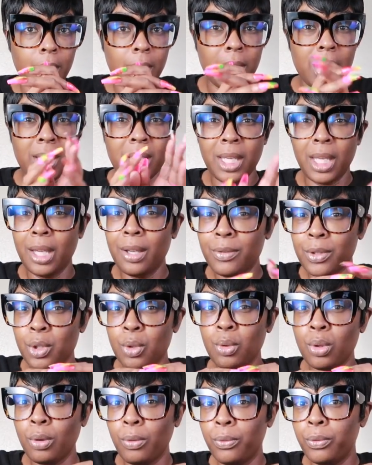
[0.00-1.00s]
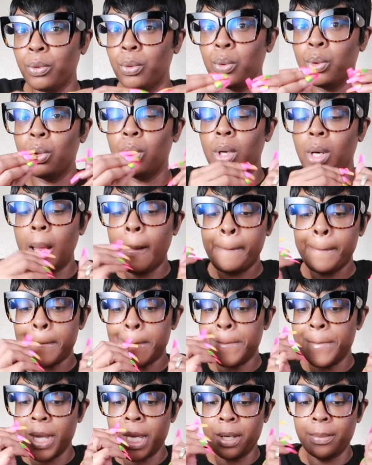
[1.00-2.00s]
It gives you the full
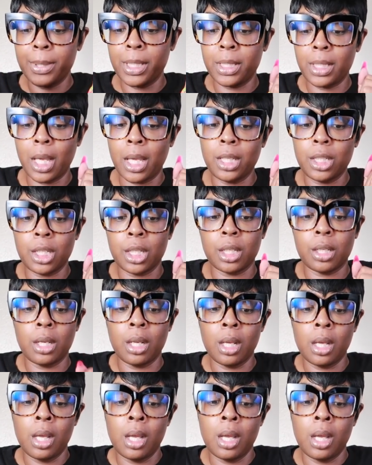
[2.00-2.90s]
pigmentation.